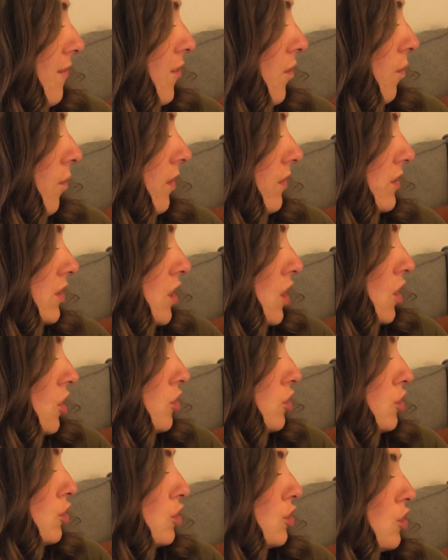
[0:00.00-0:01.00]
of the world's
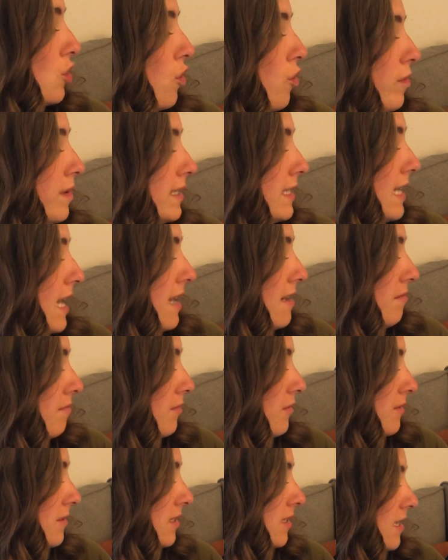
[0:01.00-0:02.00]
slowest
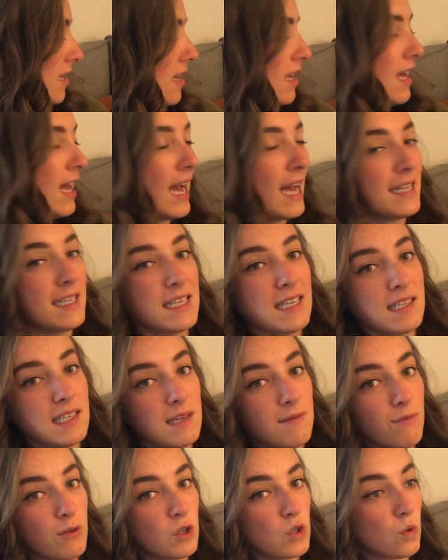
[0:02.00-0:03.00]
animals, and they
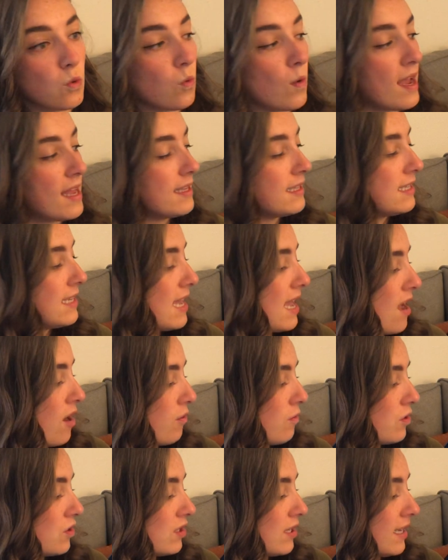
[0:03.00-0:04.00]
sleep for 20
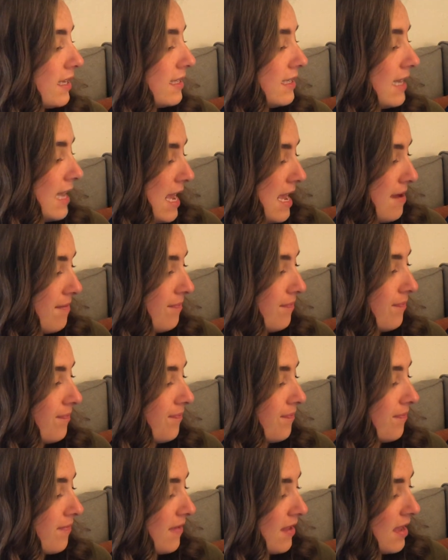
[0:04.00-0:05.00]
hours a day.
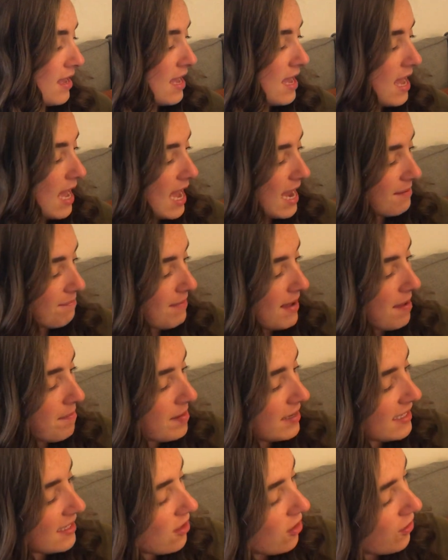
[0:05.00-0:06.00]
And
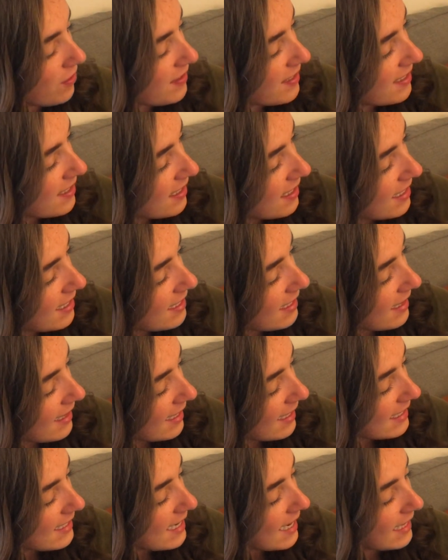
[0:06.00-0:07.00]
baby sloths
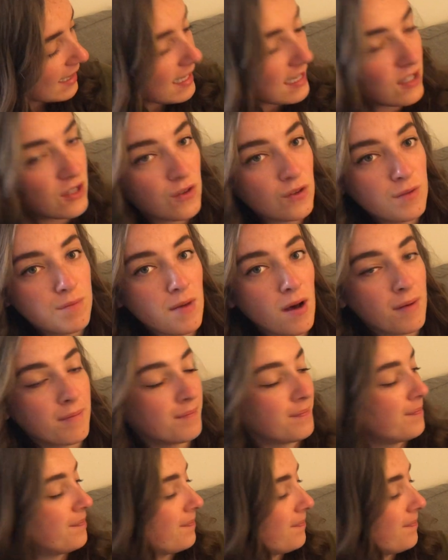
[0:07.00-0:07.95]
cling tightly to mum.